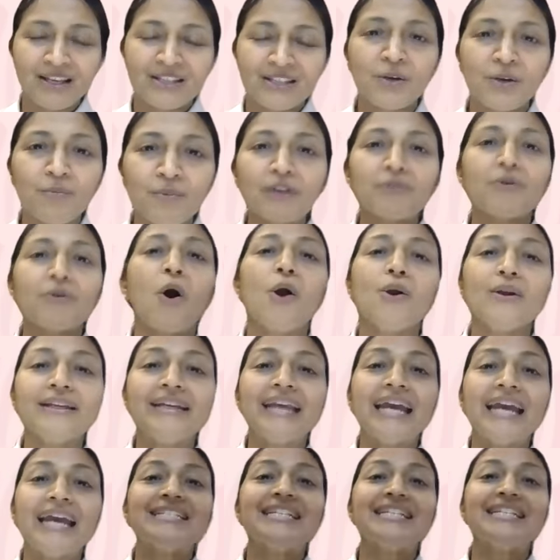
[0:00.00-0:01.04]
So we are all
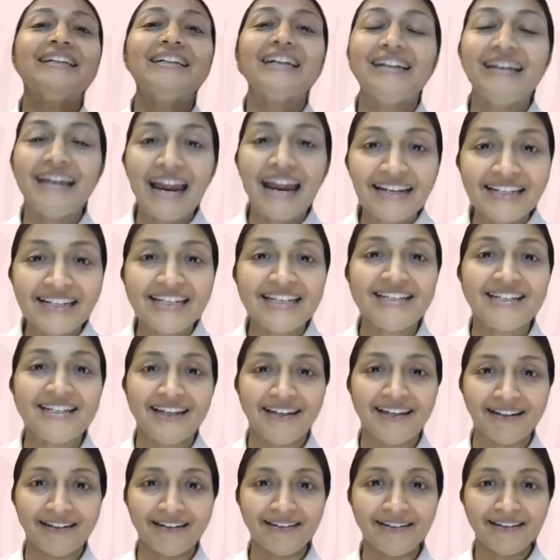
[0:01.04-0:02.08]
getting connected
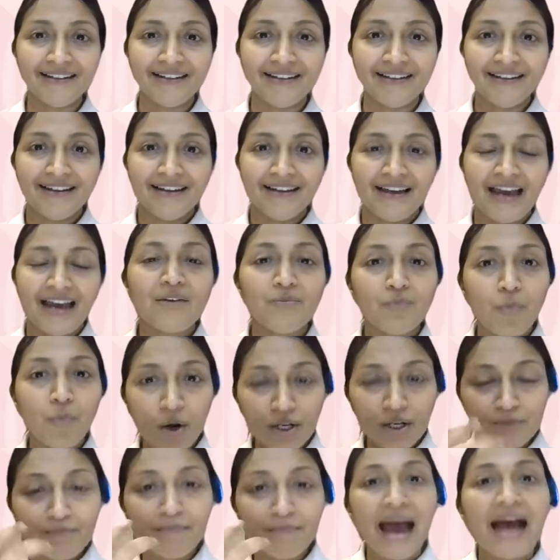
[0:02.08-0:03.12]
here. And
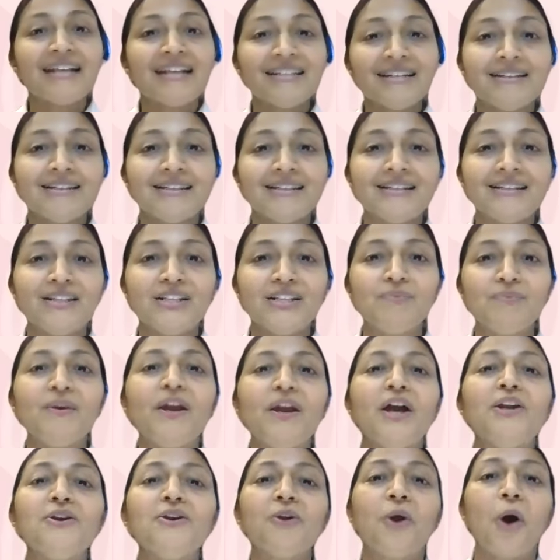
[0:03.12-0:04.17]
what matters is we
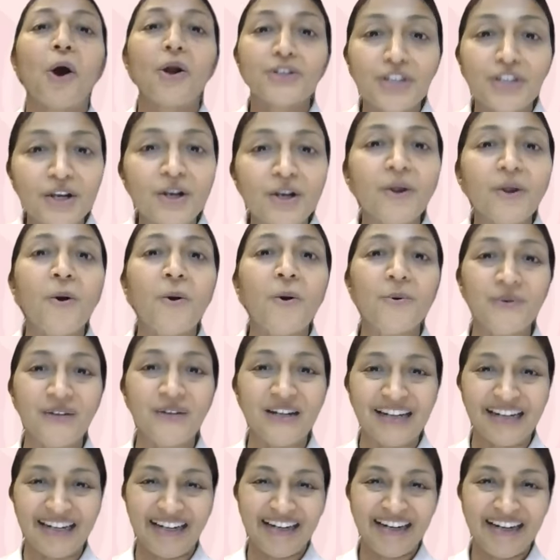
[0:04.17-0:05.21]
are not alone.
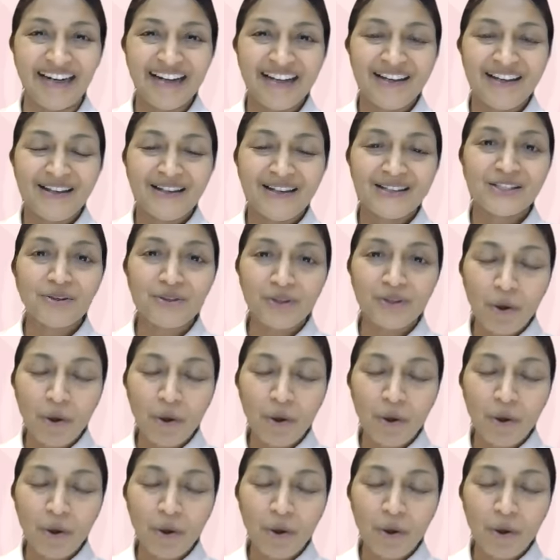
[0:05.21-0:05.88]
So